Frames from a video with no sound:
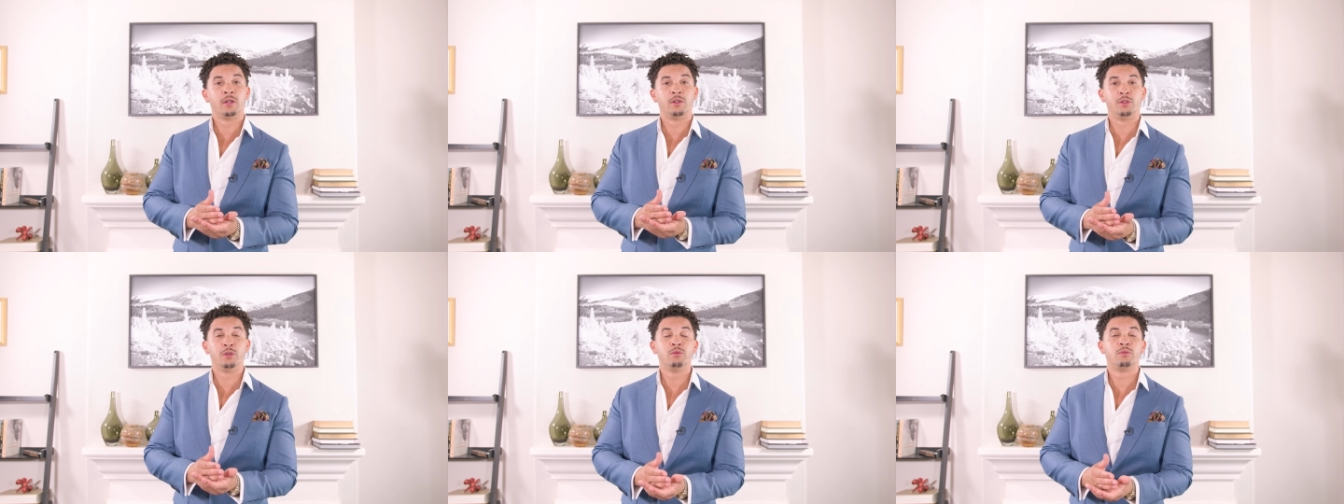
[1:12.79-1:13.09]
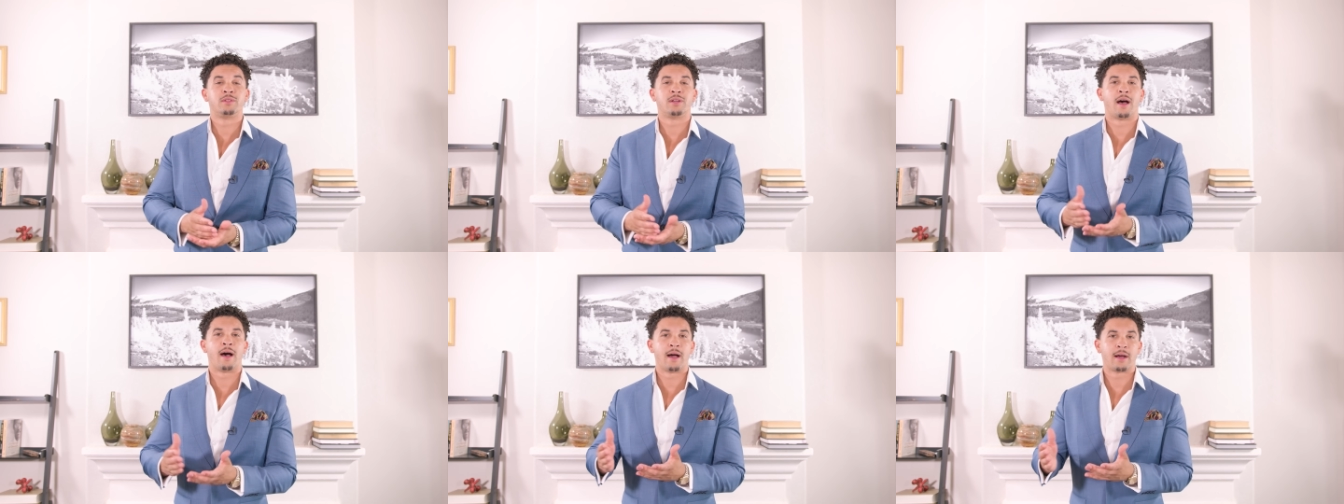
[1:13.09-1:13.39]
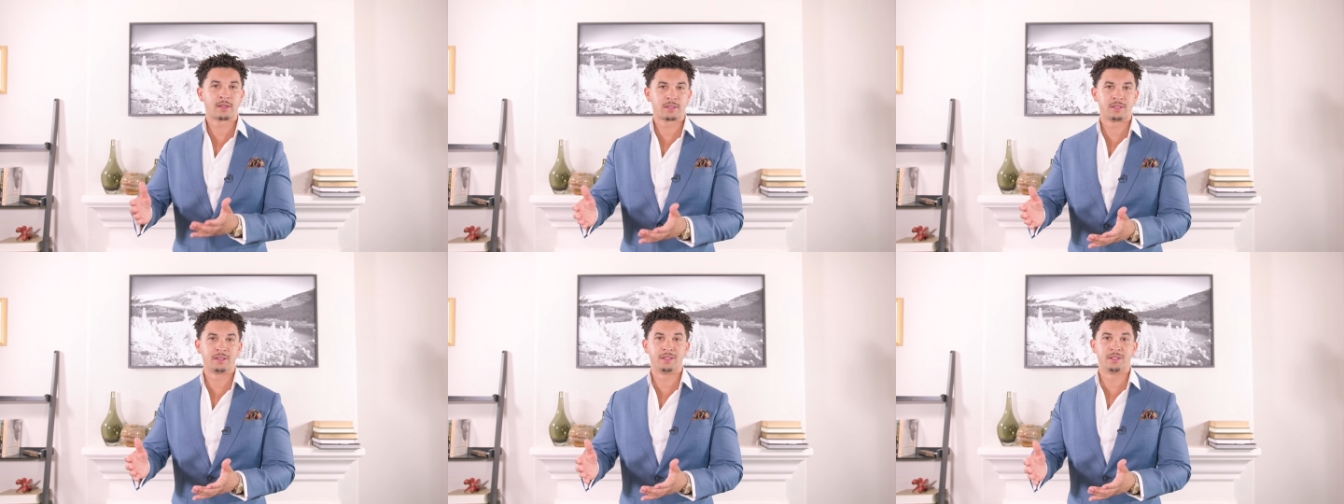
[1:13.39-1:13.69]
new
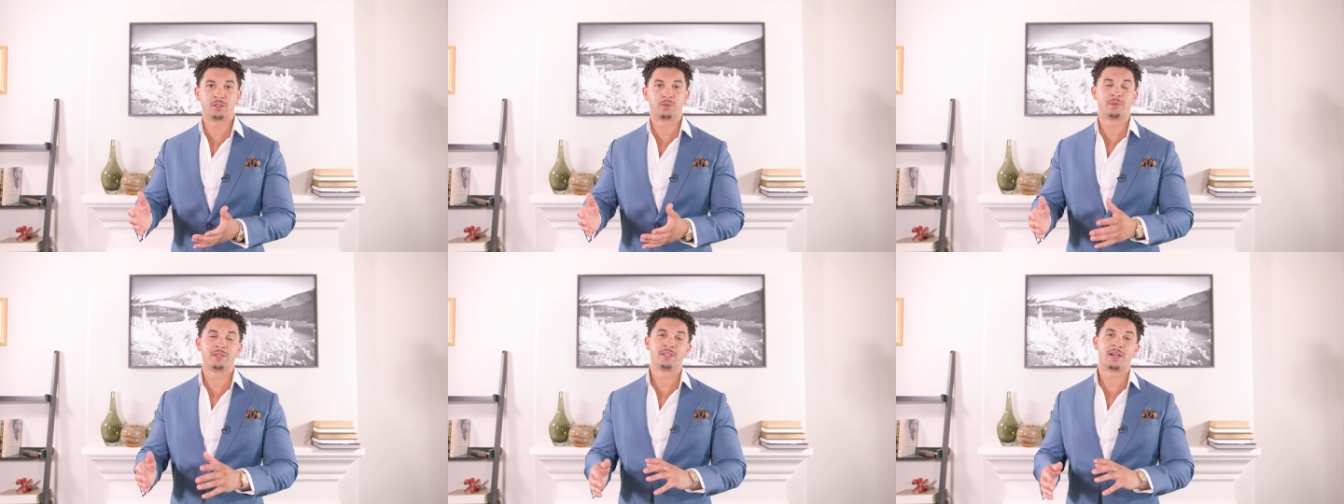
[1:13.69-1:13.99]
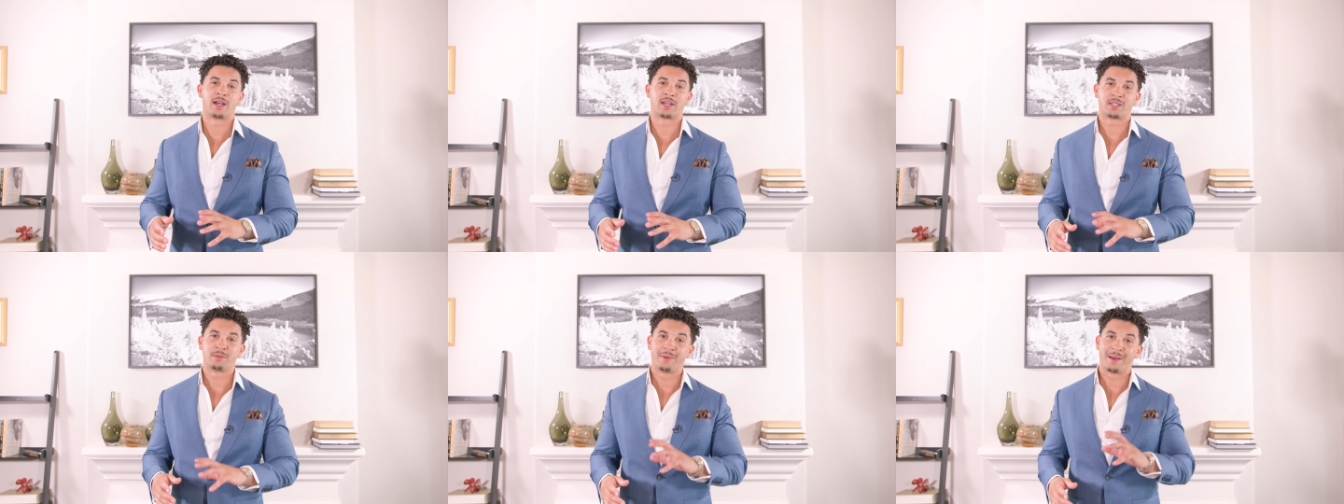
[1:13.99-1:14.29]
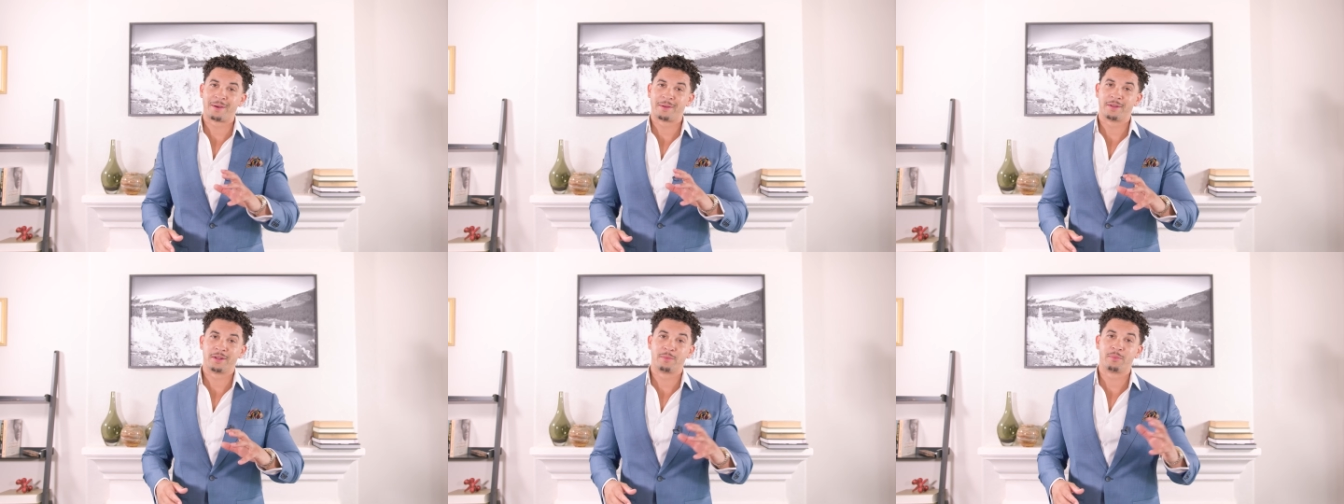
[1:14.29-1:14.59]
toxins we talked
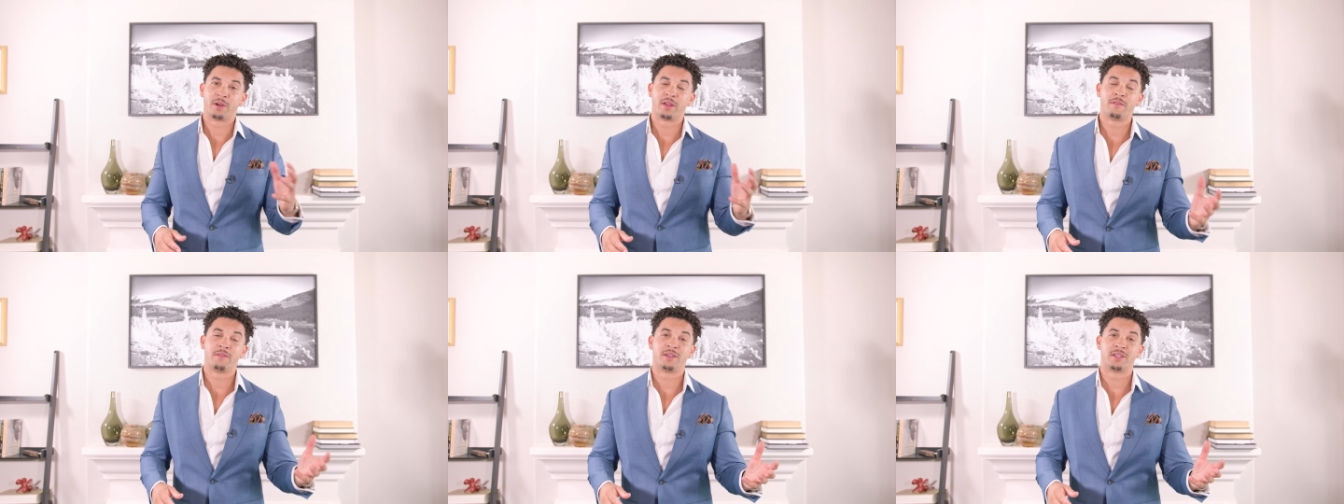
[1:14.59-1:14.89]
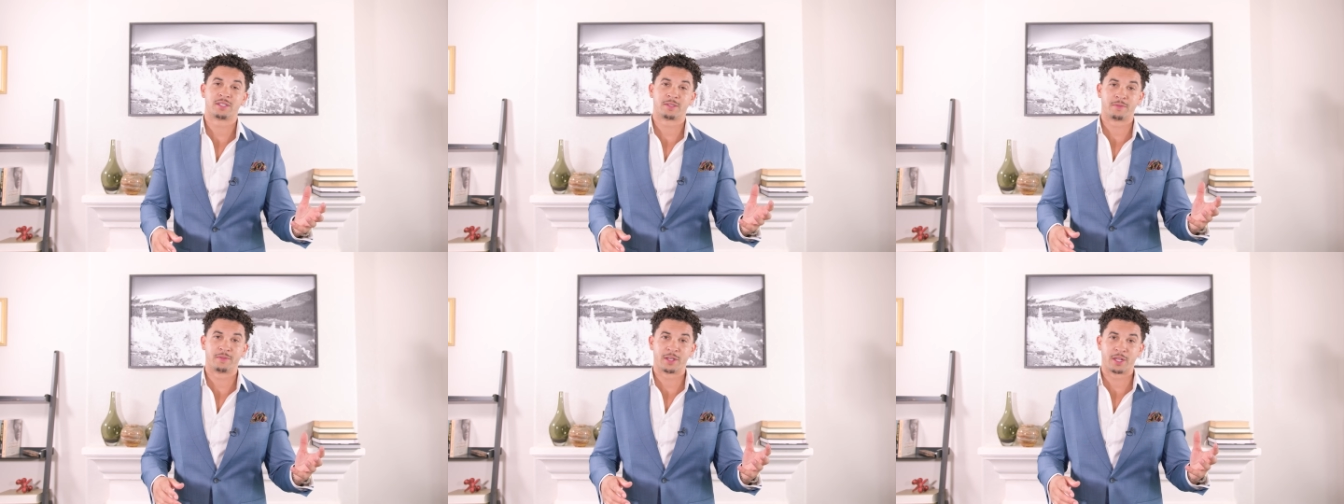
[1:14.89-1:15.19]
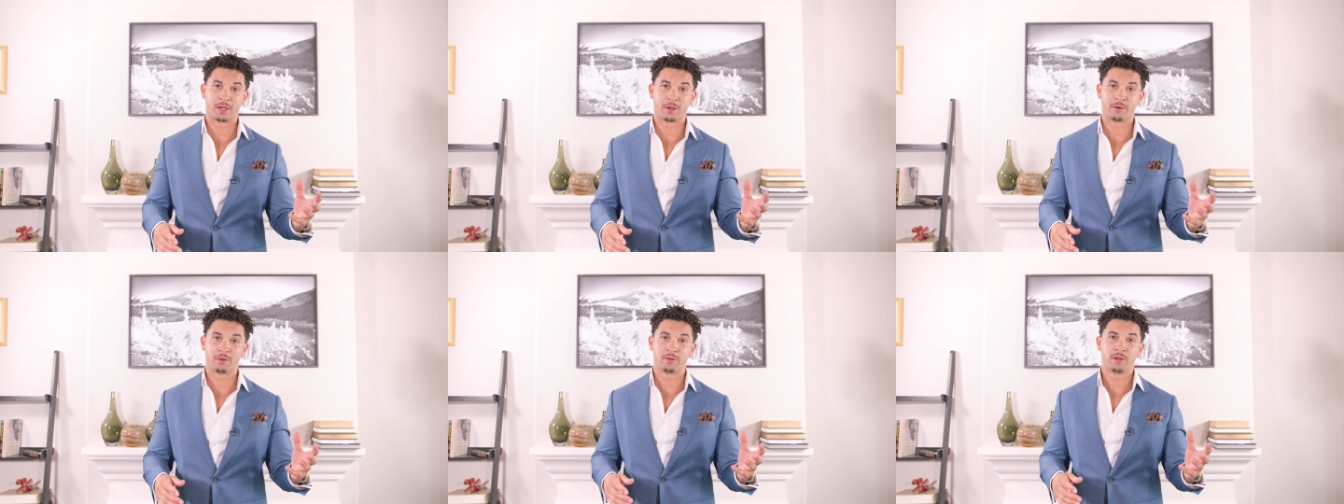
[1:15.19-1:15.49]
about in a previous
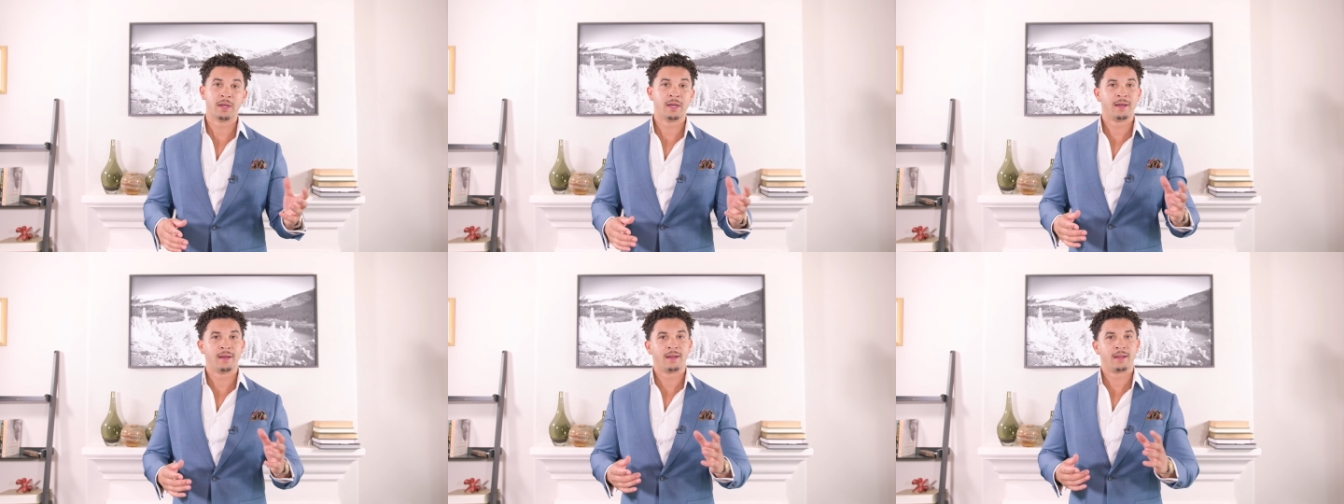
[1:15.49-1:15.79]
video